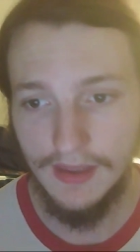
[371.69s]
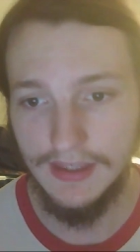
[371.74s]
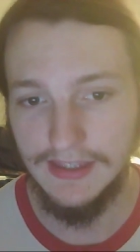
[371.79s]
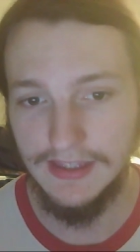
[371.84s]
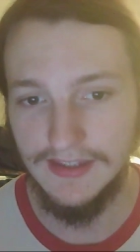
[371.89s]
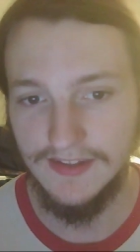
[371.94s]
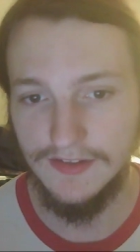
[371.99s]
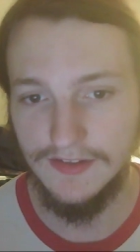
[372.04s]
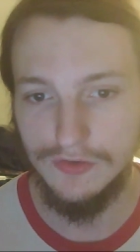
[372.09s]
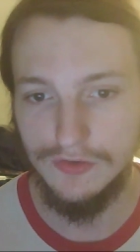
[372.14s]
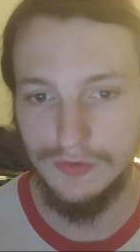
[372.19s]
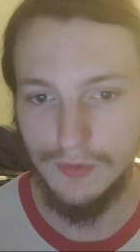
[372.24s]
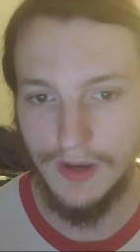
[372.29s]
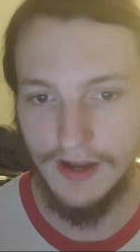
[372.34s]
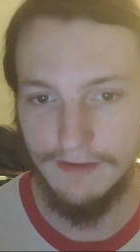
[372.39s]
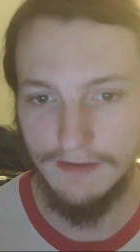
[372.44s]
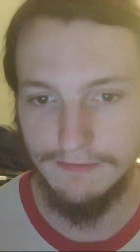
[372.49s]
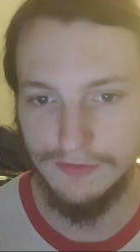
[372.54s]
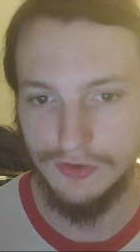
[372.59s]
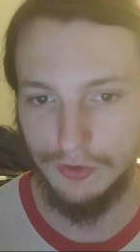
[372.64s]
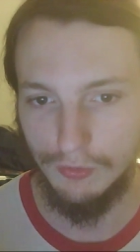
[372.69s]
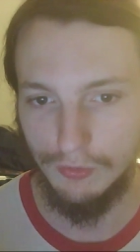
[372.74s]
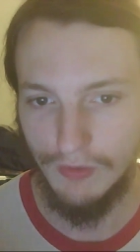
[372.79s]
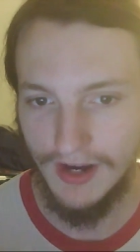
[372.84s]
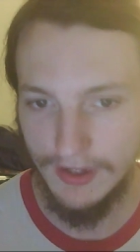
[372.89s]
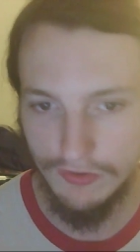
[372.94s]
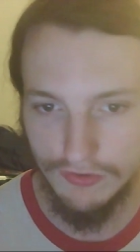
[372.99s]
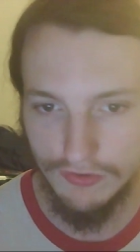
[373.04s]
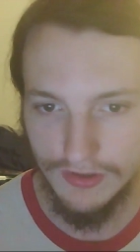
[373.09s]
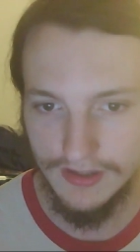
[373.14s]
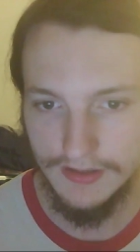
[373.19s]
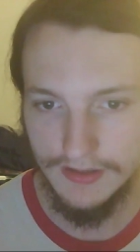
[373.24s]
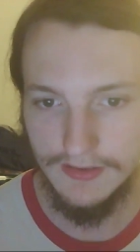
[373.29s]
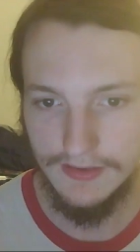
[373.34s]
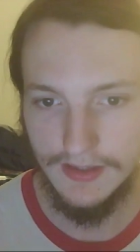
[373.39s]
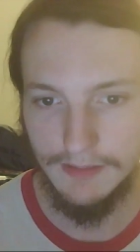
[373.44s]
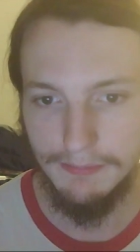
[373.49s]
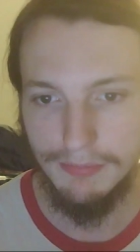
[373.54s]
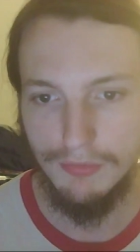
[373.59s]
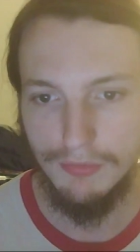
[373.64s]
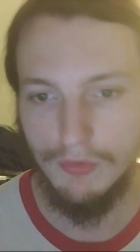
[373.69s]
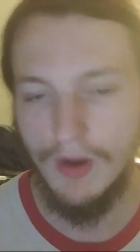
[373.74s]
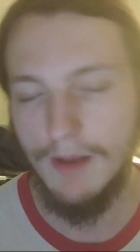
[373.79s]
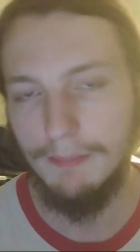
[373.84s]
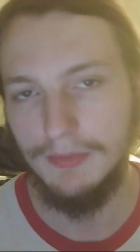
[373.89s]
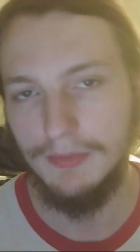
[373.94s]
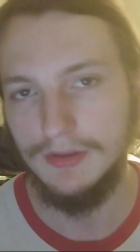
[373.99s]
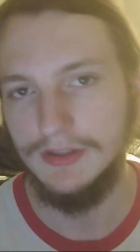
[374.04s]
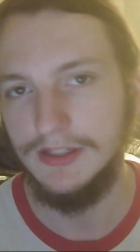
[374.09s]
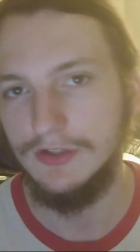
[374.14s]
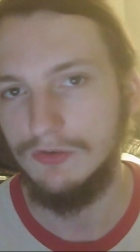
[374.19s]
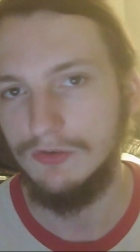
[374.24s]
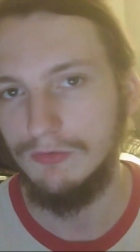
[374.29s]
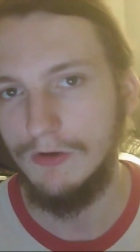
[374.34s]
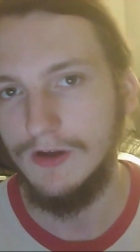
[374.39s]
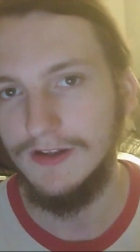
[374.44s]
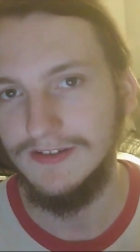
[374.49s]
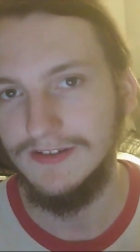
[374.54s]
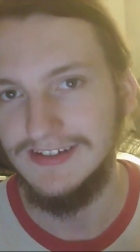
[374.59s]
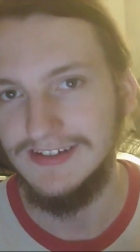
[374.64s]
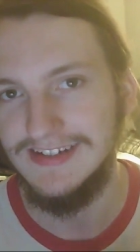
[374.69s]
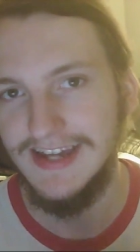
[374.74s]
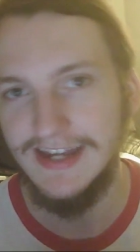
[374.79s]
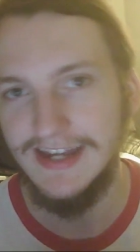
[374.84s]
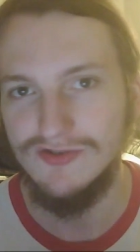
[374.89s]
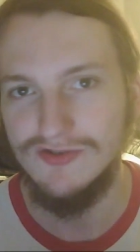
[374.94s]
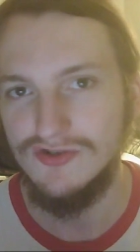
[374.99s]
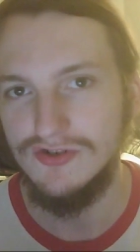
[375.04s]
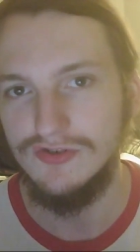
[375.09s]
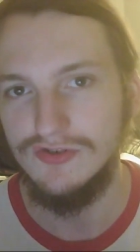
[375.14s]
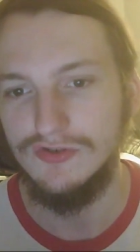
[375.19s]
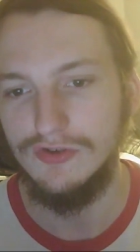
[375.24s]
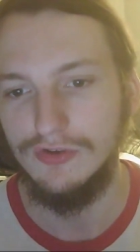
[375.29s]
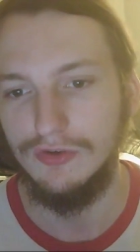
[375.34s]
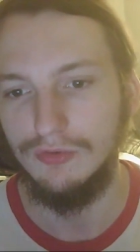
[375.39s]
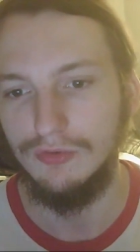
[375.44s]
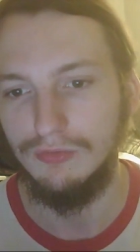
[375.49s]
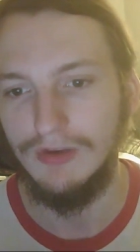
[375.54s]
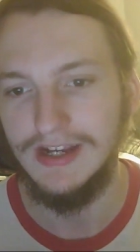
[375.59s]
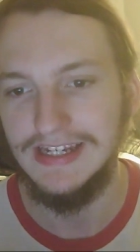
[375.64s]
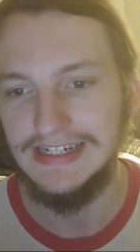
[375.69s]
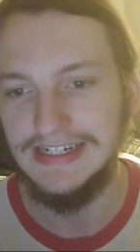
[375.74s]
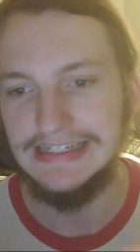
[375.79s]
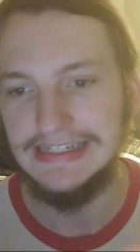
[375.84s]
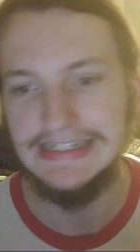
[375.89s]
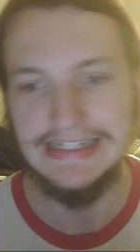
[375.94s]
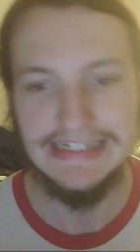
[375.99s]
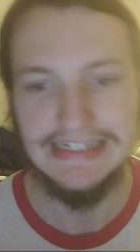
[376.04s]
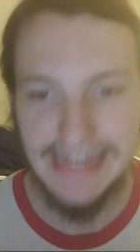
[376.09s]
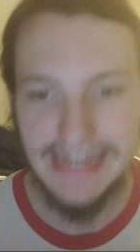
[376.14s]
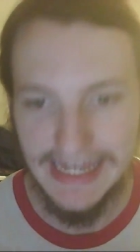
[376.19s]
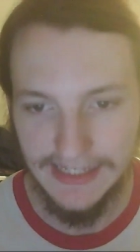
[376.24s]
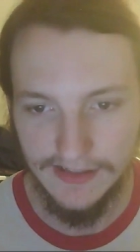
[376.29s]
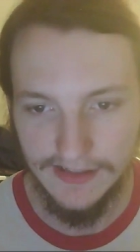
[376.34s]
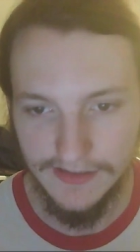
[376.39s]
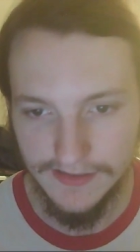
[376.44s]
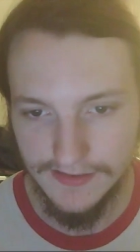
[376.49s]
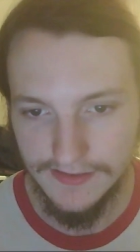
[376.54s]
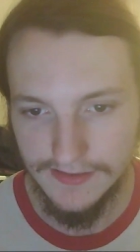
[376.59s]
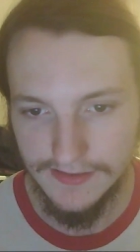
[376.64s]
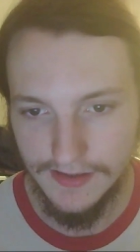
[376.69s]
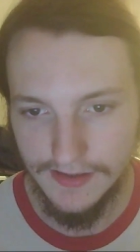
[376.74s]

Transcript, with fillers: is to have direction that properly draws attention to the right details